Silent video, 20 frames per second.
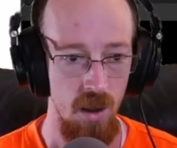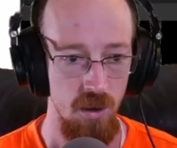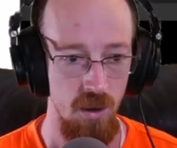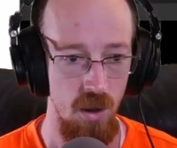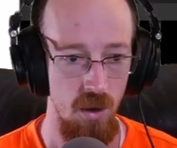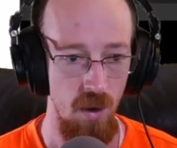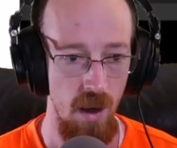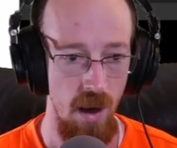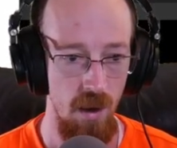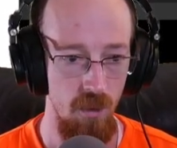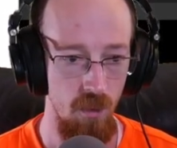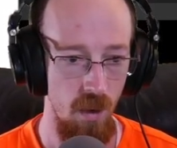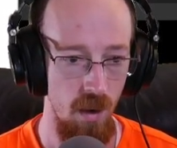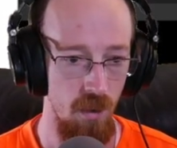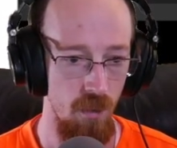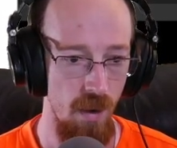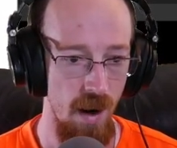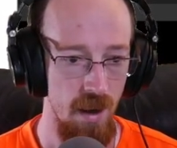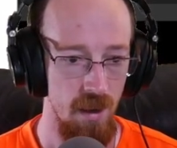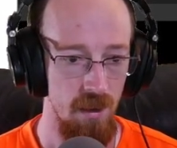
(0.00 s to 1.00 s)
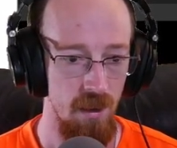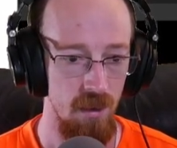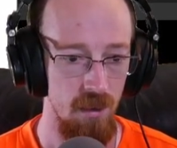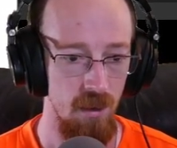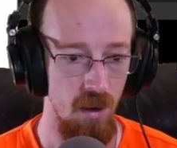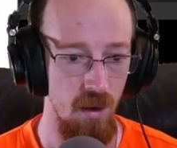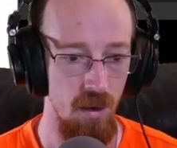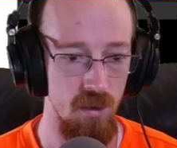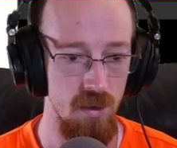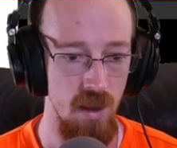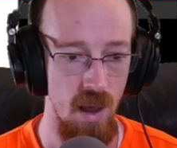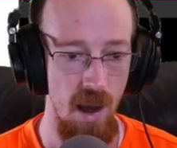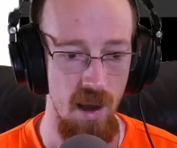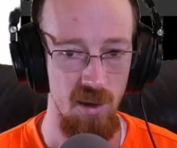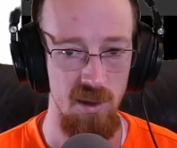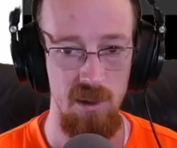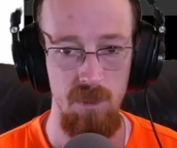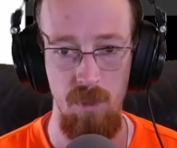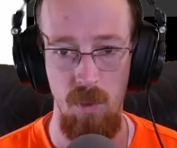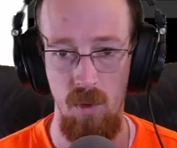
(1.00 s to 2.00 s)
So yeah, you want to right click those,
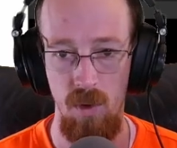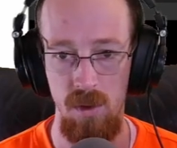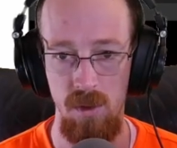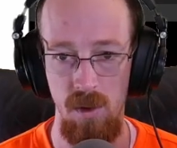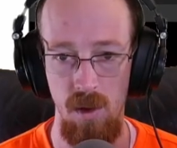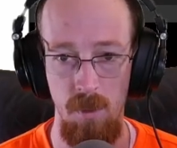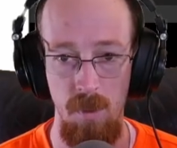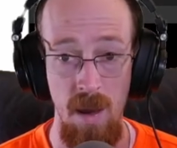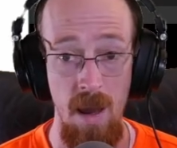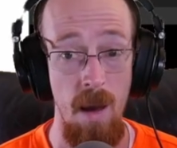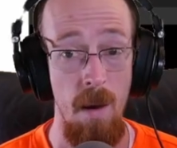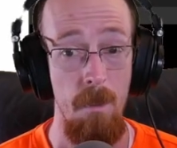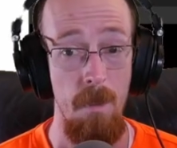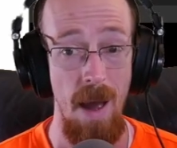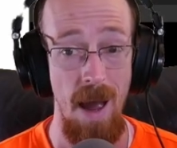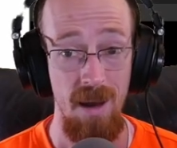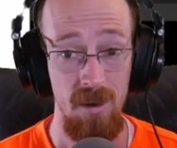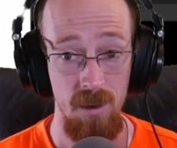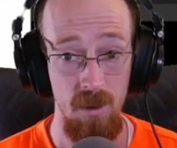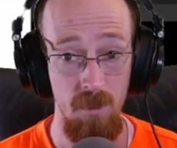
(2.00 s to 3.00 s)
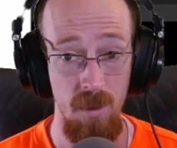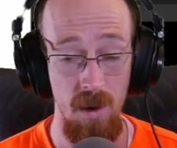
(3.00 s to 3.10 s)
export them, back